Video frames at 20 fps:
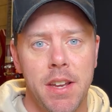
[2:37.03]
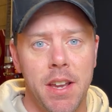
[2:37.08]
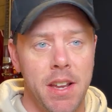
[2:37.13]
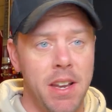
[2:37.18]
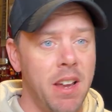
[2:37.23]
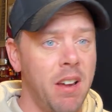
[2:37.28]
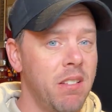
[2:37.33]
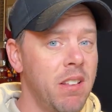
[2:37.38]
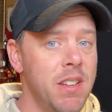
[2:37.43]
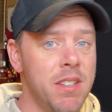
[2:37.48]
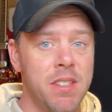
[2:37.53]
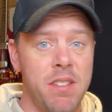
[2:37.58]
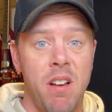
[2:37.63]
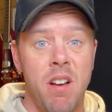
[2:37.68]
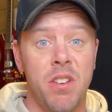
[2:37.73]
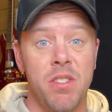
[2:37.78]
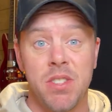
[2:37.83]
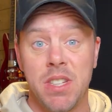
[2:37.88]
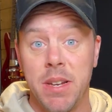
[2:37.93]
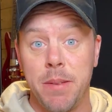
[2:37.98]
Now this
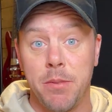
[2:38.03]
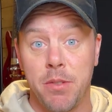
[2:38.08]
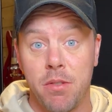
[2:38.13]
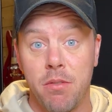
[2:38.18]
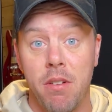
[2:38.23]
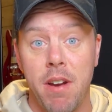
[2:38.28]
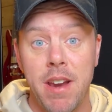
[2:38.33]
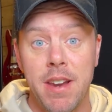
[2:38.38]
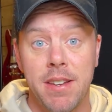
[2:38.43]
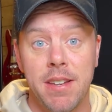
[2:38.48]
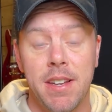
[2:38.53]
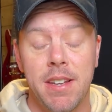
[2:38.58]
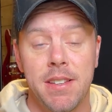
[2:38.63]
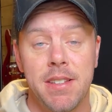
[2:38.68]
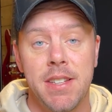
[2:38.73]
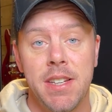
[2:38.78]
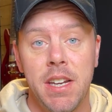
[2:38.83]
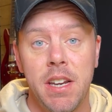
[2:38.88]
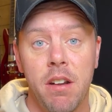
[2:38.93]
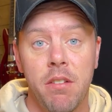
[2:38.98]
all seems great in
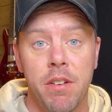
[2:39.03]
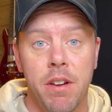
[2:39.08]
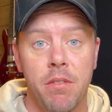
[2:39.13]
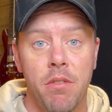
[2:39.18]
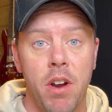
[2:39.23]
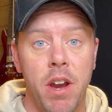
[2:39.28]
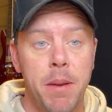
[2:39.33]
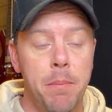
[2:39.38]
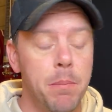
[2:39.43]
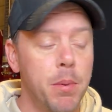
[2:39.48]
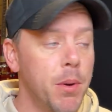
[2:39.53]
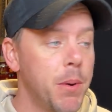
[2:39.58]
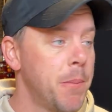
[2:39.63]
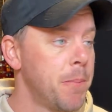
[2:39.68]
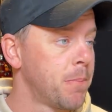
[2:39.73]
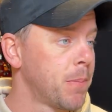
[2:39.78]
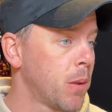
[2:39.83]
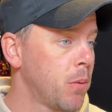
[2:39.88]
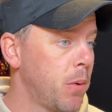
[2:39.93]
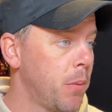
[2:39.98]
theory, right? But
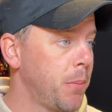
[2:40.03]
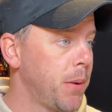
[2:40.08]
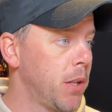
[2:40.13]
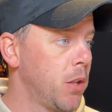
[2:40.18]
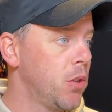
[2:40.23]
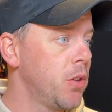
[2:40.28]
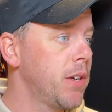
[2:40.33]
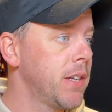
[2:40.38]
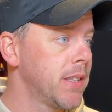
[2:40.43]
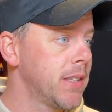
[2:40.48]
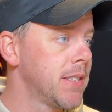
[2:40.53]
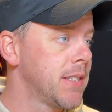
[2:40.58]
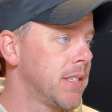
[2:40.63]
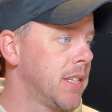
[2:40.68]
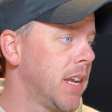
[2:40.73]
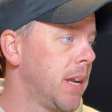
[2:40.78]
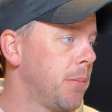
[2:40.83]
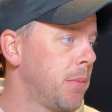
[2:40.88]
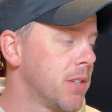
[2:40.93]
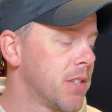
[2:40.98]
when we look at this
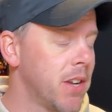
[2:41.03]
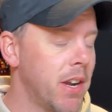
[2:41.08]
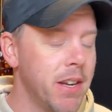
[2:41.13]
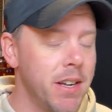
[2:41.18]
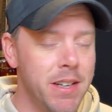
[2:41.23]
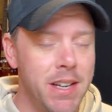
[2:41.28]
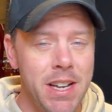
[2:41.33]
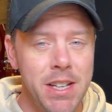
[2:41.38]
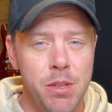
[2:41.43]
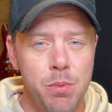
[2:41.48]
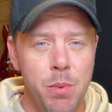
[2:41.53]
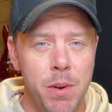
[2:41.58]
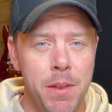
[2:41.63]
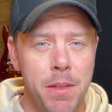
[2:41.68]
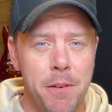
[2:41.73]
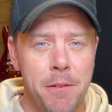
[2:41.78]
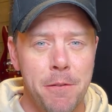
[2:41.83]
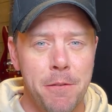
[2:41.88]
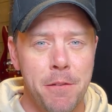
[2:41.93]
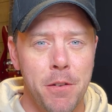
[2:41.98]
theme designer, that's where
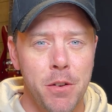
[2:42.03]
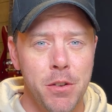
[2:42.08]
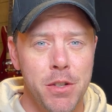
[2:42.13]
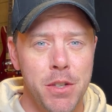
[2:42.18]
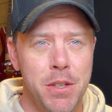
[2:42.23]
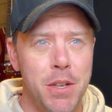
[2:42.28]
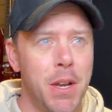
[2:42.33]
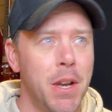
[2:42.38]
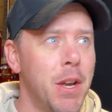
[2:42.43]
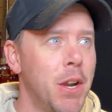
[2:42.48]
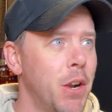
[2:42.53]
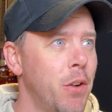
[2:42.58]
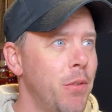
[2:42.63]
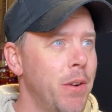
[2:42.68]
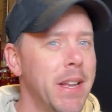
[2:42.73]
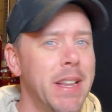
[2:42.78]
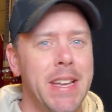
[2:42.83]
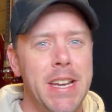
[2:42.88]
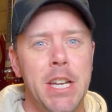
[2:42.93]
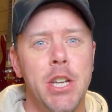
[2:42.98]
the first
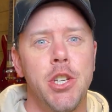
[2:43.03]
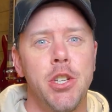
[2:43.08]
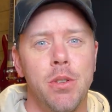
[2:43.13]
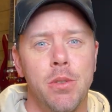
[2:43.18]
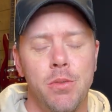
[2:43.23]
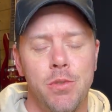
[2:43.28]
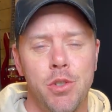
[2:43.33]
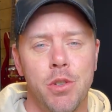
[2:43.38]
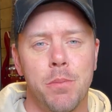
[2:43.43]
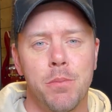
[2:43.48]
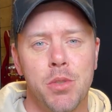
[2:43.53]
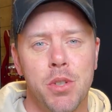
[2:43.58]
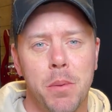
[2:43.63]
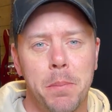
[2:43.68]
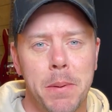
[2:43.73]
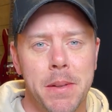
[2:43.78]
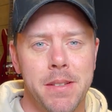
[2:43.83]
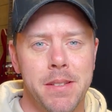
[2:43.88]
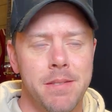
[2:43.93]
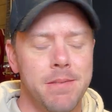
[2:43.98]
real issue jumps
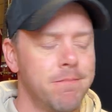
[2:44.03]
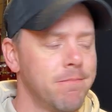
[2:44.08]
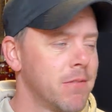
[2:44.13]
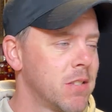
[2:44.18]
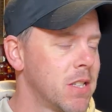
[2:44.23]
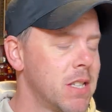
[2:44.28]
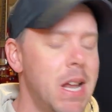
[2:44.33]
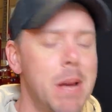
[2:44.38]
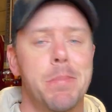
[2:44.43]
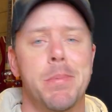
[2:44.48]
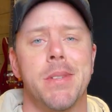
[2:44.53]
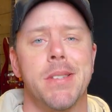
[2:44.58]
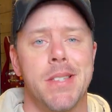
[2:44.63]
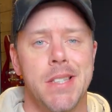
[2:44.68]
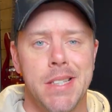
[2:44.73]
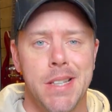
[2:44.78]
up and slaps us in the